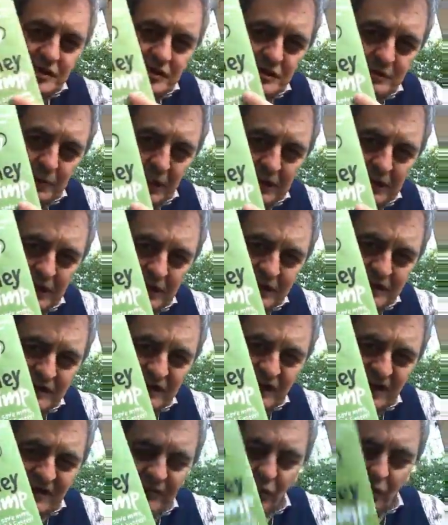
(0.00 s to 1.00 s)
spend less,
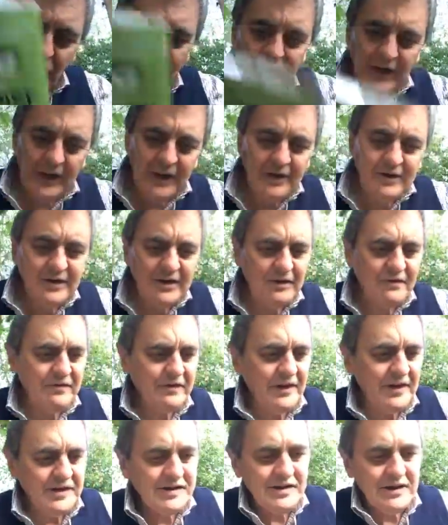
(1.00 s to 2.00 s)
save more, get out of debt
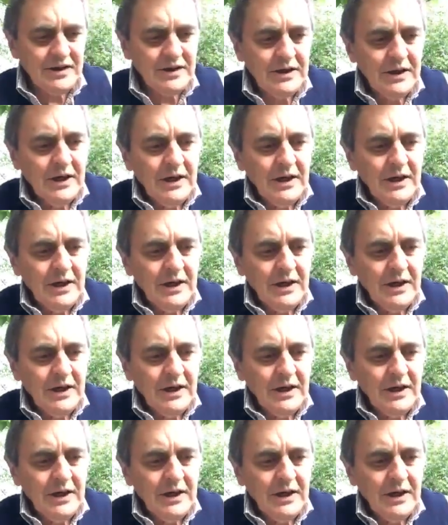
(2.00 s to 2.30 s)
faster.